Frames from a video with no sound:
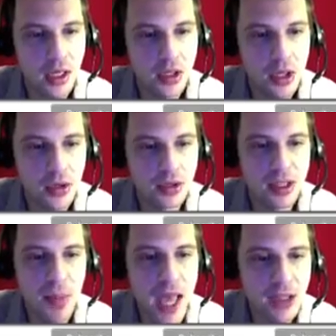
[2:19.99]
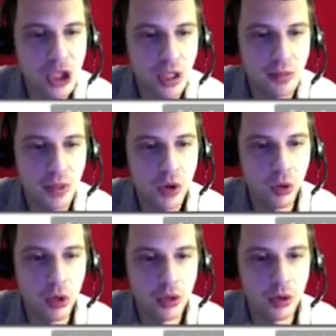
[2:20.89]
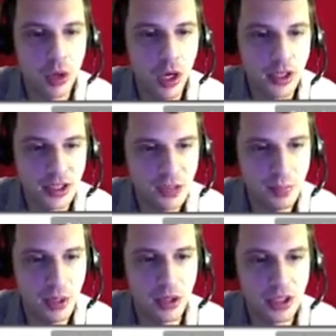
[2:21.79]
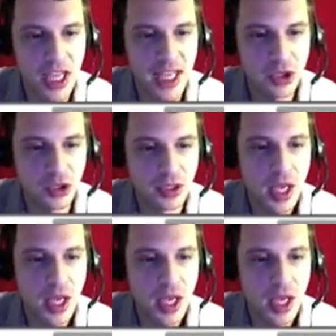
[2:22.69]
You use the pendulum, oracle cards, spirits, angels.